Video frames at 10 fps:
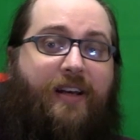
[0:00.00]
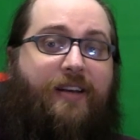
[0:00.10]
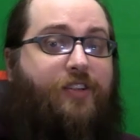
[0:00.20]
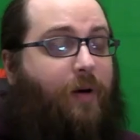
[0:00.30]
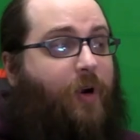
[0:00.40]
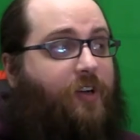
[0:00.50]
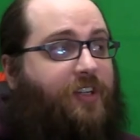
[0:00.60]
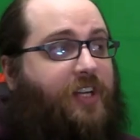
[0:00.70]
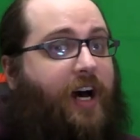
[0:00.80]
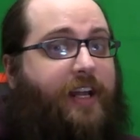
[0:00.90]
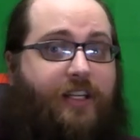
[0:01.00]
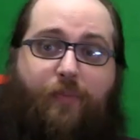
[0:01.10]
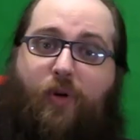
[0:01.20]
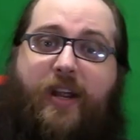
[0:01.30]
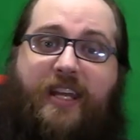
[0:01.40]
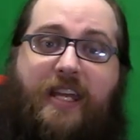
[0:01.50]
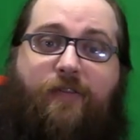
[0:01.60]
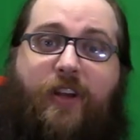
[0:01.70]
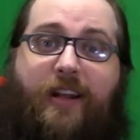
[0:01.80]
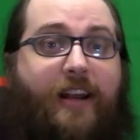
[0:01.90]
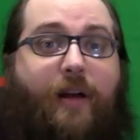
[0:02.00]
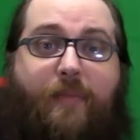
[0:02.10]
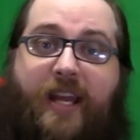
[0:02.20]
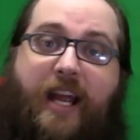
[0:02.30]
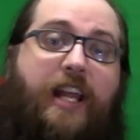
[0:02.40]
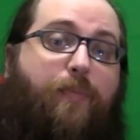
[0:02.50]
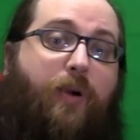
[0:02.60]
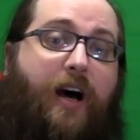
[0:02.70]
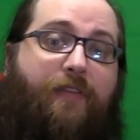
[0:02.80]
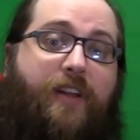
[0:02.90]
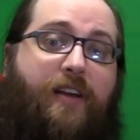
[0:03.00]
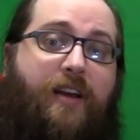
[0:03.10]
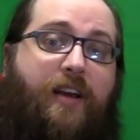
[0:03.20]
Some are designed to break even and not make any profit,